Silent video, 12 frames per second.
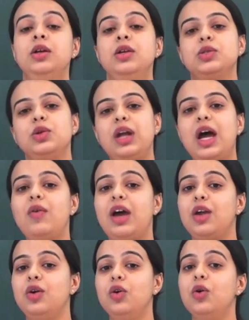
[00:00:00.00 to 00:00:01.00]
So, now
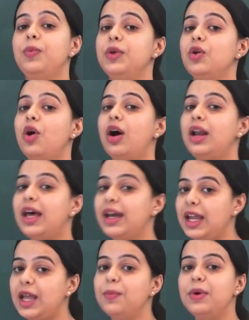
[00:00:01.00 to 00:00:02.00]
I hope you all are
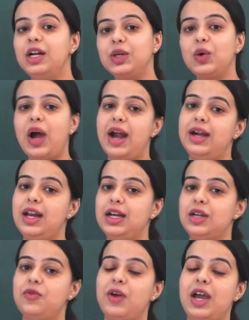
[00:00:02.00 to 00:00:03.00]
able to
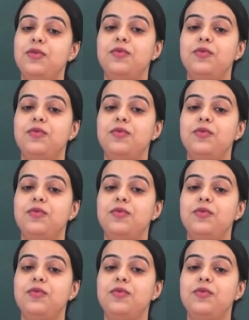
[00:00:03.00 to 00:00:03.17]
identify